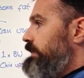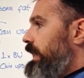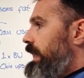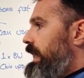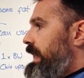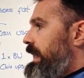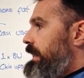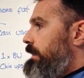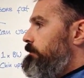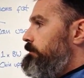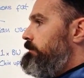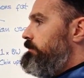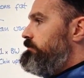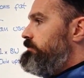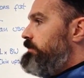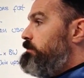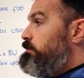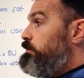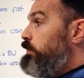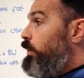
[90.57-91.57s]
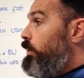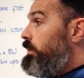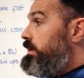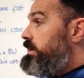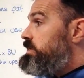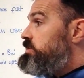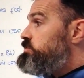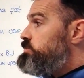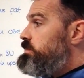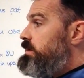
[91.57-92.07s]
For
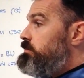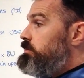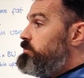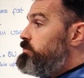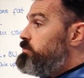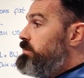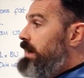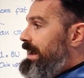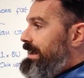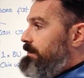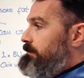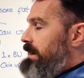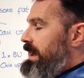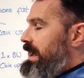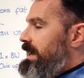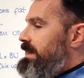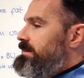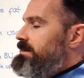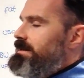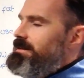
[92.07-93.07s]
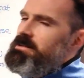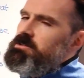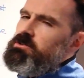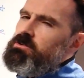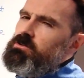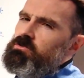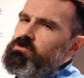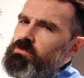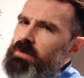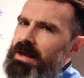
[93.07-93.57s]
boys, we would recommend, these
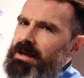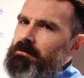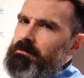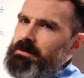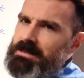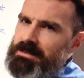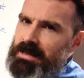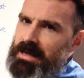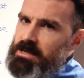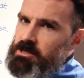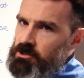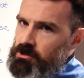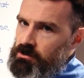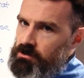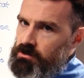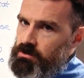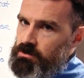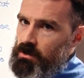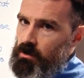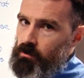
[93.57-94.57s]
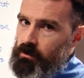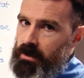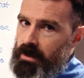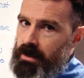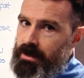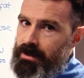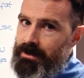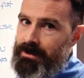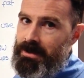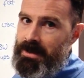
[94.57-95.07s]
are just recommendations,
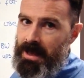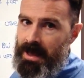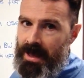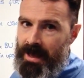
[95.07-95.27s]
okay,